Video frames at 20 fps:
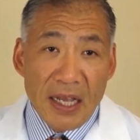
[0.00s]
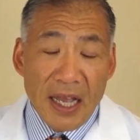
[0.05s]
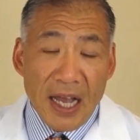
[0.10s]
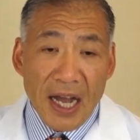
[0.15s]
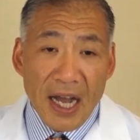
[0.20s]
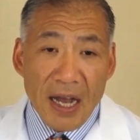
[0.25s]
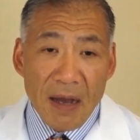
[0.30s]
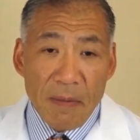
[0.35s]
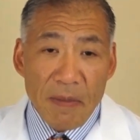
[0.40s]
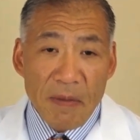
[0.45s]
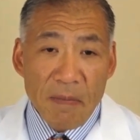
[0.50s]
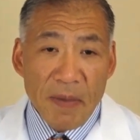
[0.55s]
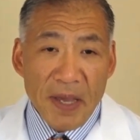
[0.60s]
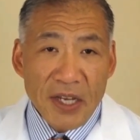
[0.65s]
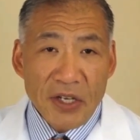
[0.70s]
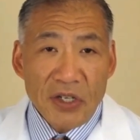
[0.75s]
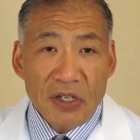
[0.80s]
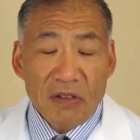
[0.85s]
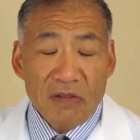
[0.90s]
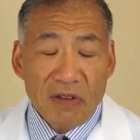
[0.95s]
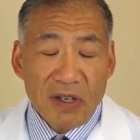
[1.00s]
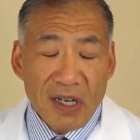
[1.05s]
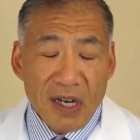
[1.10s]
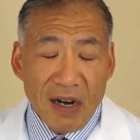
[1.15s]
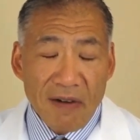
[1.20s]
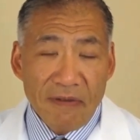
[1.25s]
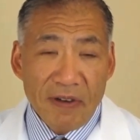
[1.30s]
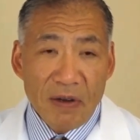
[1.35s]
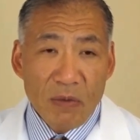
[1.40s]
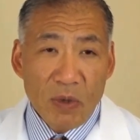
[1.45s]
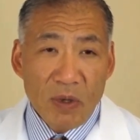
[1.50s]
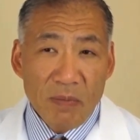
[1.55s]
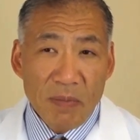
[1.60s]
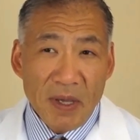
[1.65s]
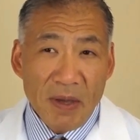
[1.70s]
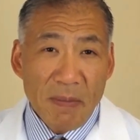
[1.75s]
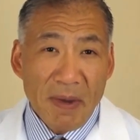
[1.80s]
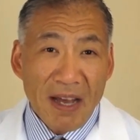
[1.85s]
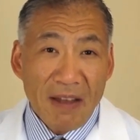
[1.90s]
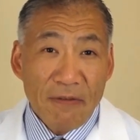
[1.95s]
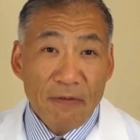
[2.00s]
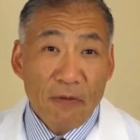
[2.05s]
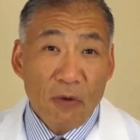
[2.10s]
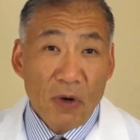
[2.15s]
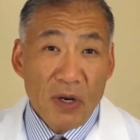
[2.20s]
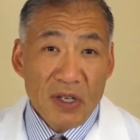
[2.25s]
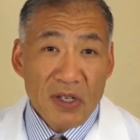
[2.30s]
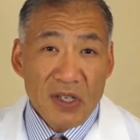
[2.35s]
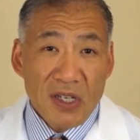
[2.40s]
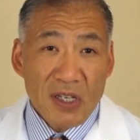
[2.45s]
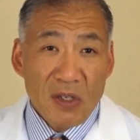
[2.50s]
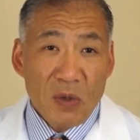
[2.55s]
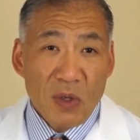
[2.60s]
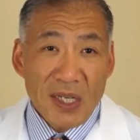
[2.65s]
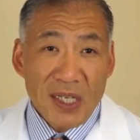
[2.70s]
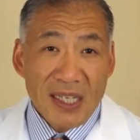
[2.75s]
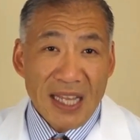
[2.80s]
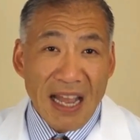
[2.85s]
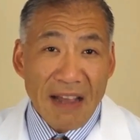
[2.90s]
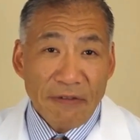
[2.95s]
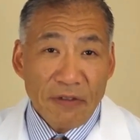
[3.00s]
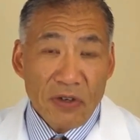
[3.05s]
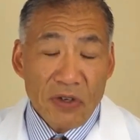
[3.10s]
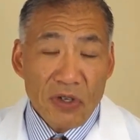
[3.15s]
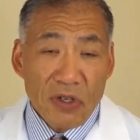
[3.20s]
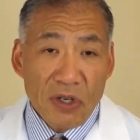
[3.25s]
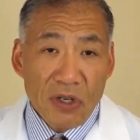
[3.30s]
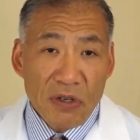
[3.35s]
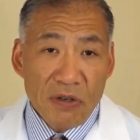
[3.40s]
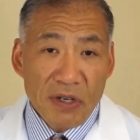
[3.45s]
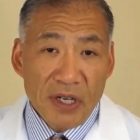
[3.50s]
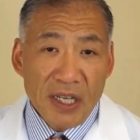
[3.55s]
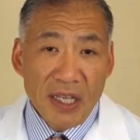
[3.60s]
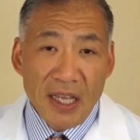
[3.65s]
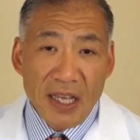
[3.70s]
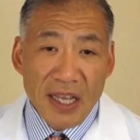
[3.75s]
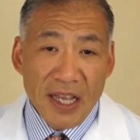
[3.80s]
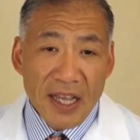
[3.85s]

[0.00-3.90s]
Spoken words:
The patient's recovery would be about 4 to 6 weeks after surgery,